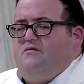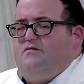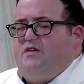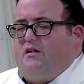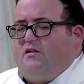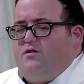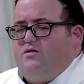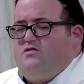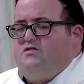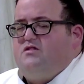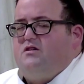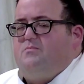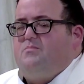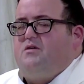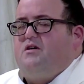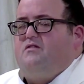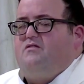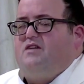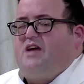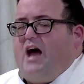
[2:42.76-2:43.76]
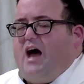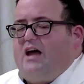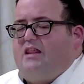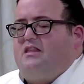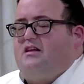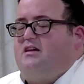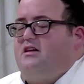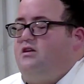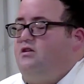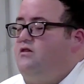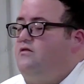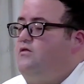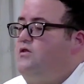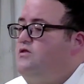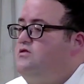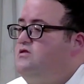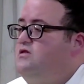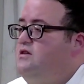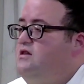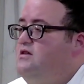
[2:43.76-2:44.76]
Fellowship of Catholic
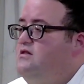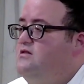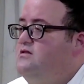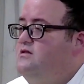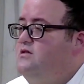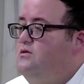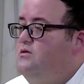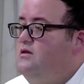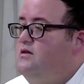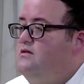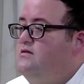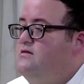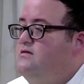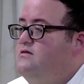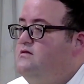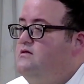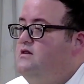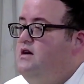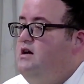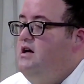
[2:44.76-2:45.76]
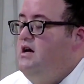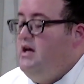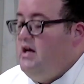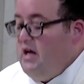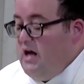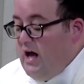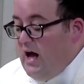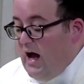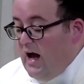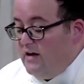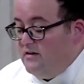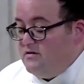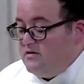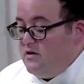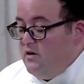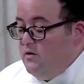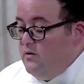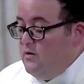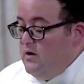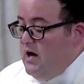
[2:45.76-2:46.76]
University Students. And
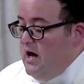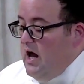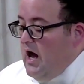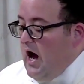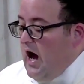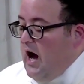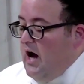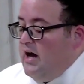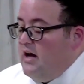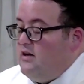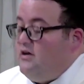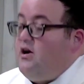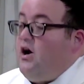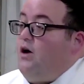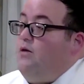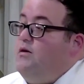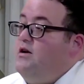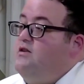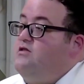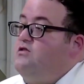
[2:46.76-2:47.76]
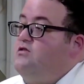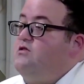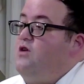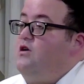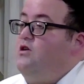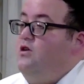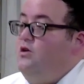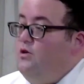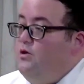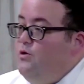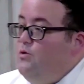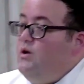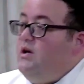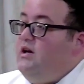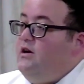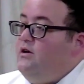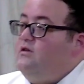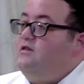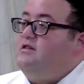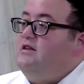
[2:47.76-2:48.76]
so I encourage you
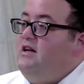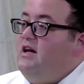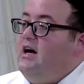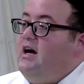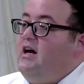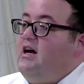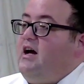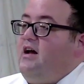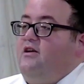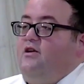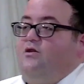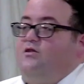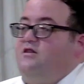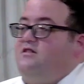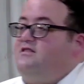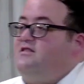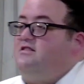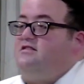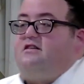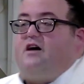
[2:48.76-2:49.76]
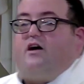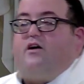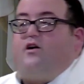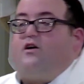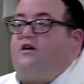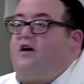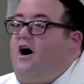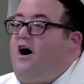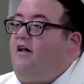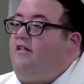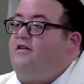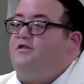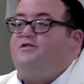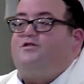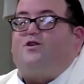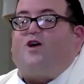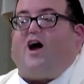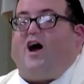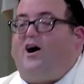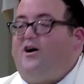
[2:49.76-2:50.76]
here today. I know this is not our college
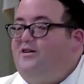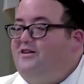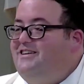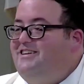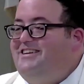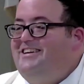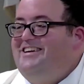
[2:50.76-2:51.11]
crowd,